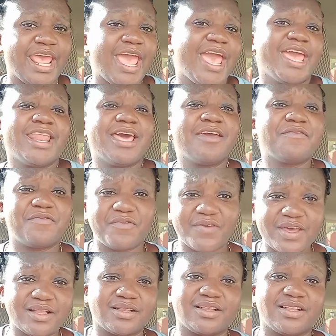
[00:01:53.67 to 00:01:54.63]
And I
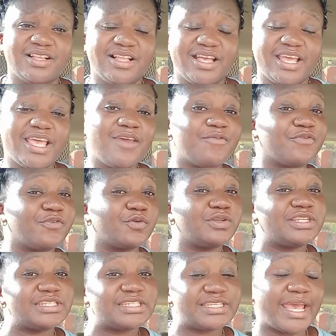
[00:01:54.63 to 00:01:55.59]
feel if you
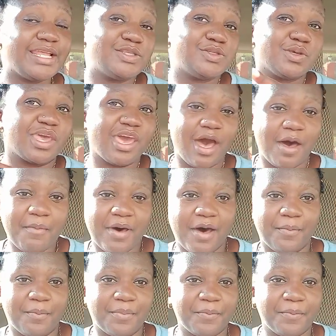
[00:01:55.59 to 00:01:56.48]
decide to come up